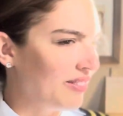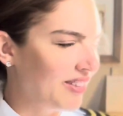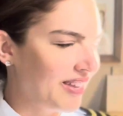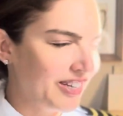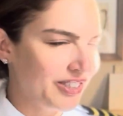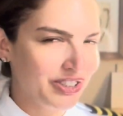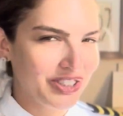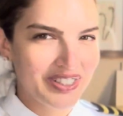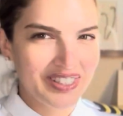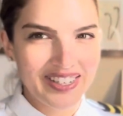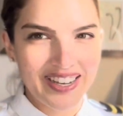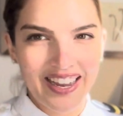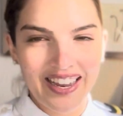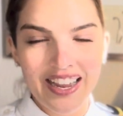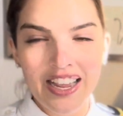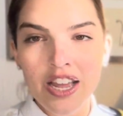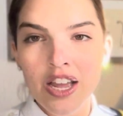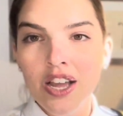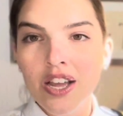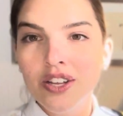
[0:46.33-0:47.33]
I should say.
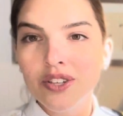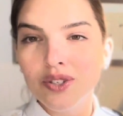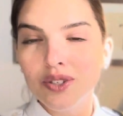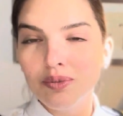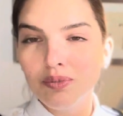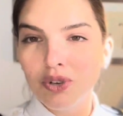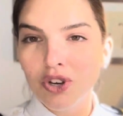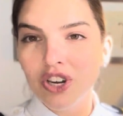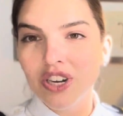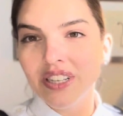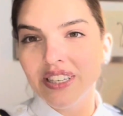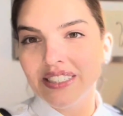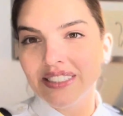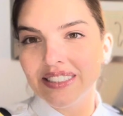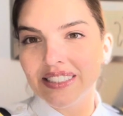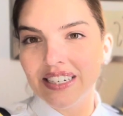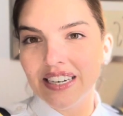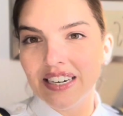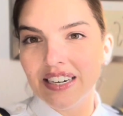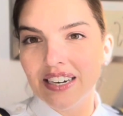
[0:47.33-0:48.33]
So I'm currently
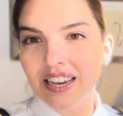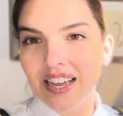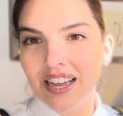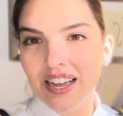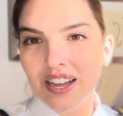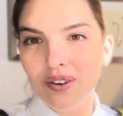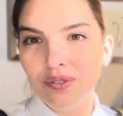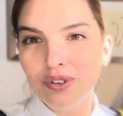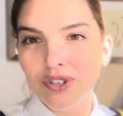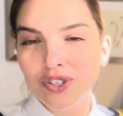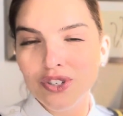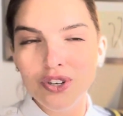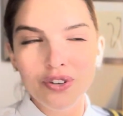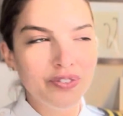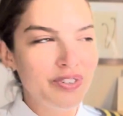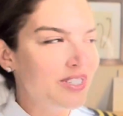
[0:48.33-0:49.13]
sitting reserve in